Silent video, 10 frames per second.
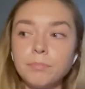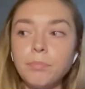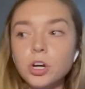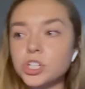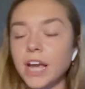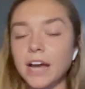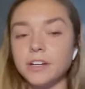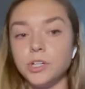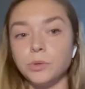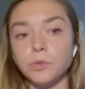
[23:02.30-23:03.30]
partially had to
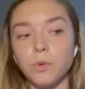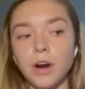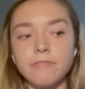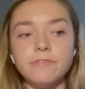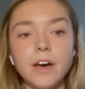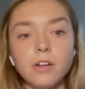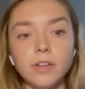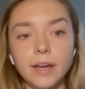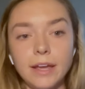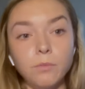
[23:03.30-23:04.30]
do with where I fell
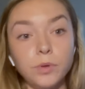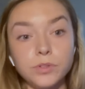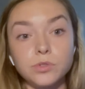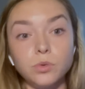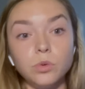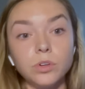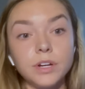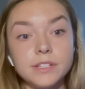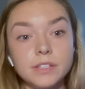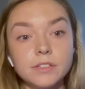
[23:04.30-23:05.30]
like in with school.
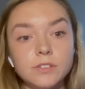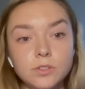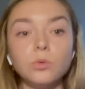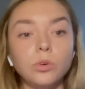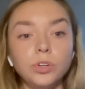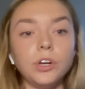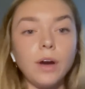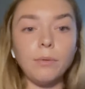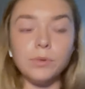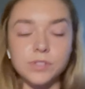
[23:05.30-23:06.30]
Cause in school, you know,
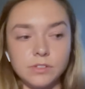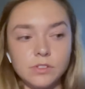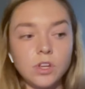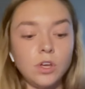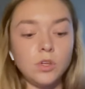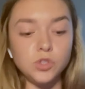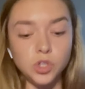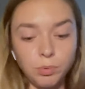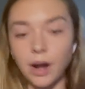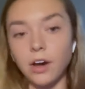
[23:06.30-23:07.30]
I wasn't
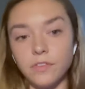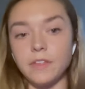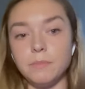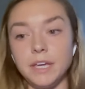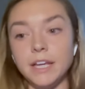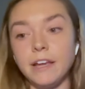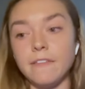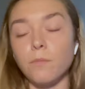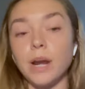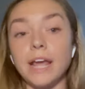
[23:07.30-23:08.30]
super healthy in the beginning. And
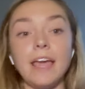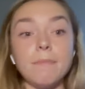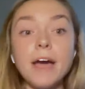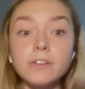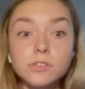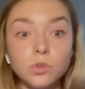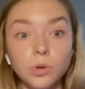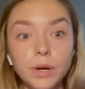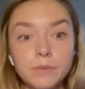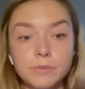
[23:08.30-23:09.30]
then when I came out of
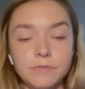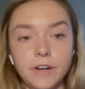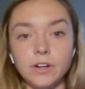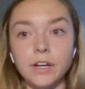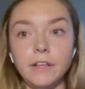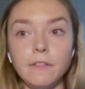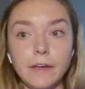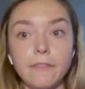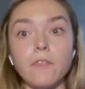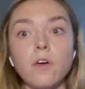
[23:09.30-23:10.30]
school, it was very
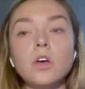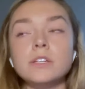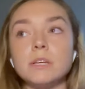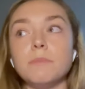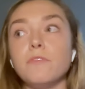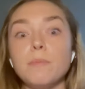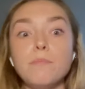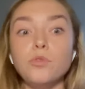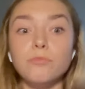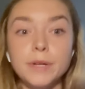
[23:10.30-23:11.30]
like, some of the
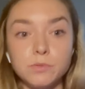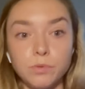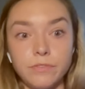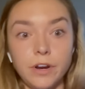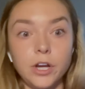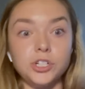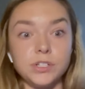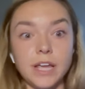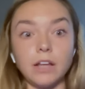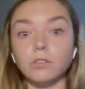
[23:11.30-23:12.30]
movements were very
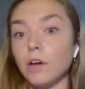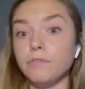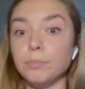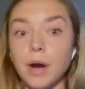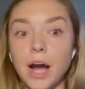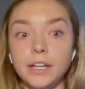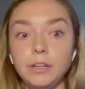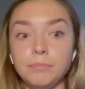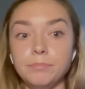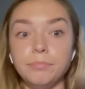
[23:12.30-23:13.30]
just like, love your
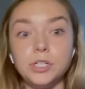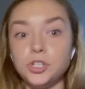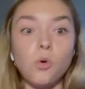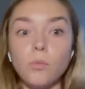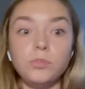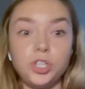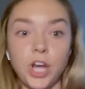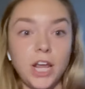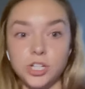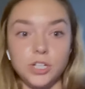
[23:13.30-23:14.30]
body, but don't
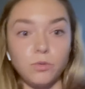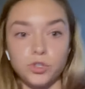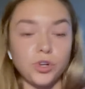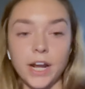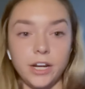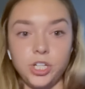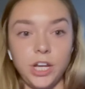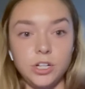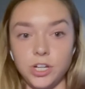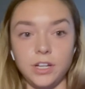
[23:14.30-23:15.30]
change it. Don't try to
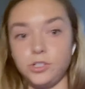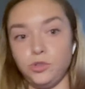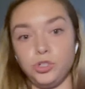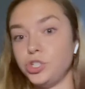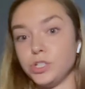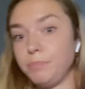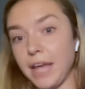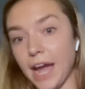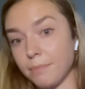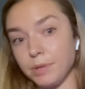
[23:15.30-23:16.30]
change it. Cause you should just be
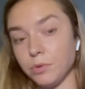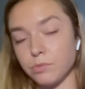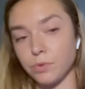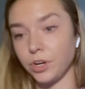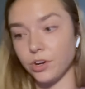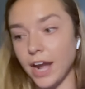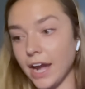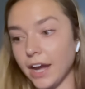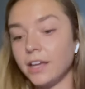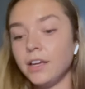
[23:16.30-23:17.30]
happy with where you're
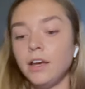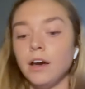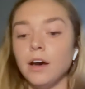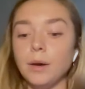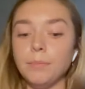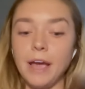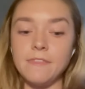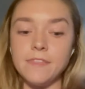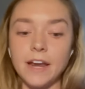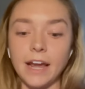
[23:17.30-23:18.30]
at. Um,
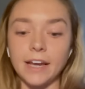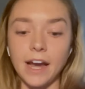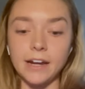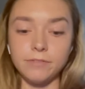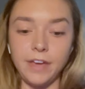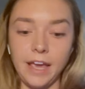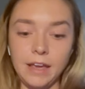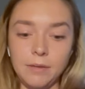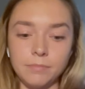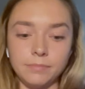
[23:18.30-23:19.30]
and then I kind of
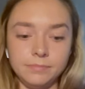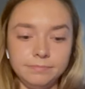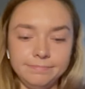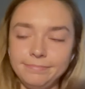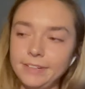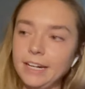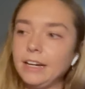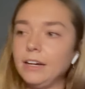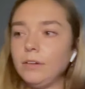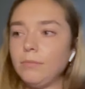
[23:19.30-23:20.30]
came
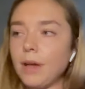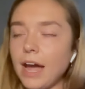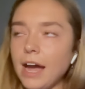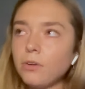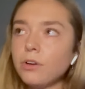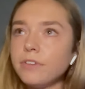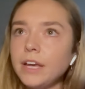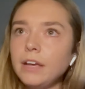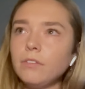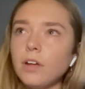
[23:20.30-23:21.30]
out of
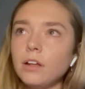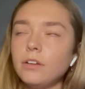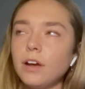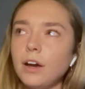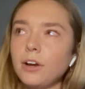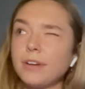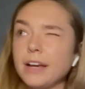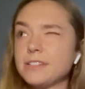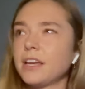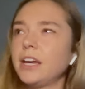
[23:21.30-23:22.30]
it, or I
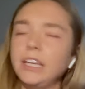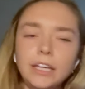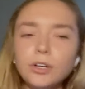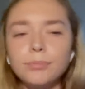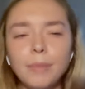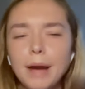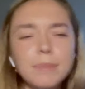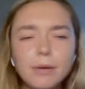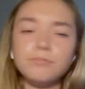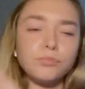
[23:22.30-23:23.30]
guess like a year, I'm
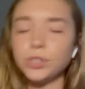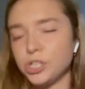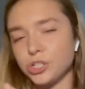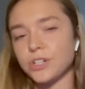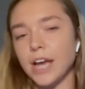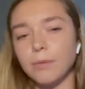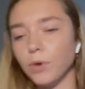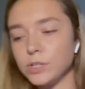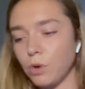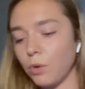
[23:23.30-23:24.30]
not really sure
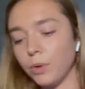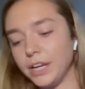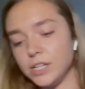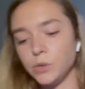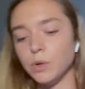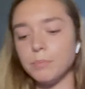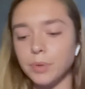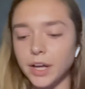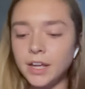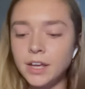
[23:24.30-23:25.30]
time-wise what went into it,
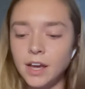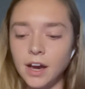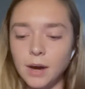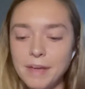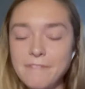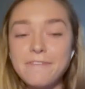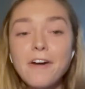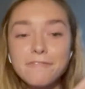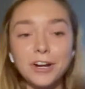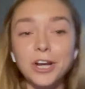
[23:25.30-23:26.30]
but um, it
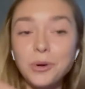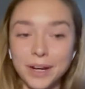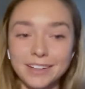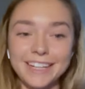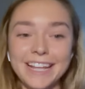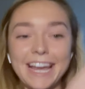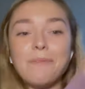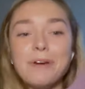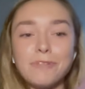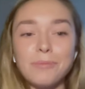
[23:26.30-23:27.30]
felt very quickly. Like I
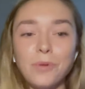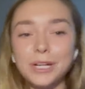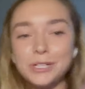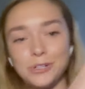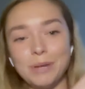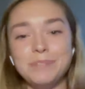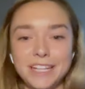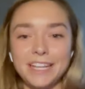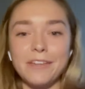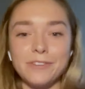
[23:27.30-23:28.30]
went from one extreme to
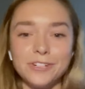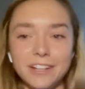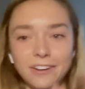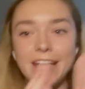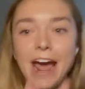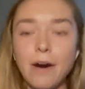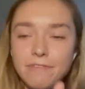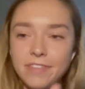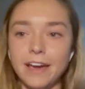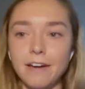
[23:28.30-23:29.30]
the other to now I
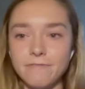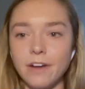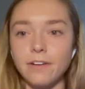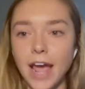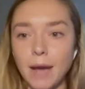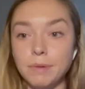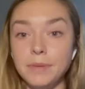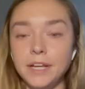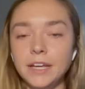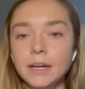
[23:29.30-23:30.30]
think I've found a happy
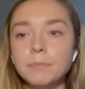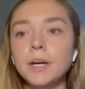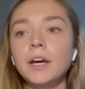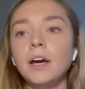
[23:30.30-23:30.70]
medium.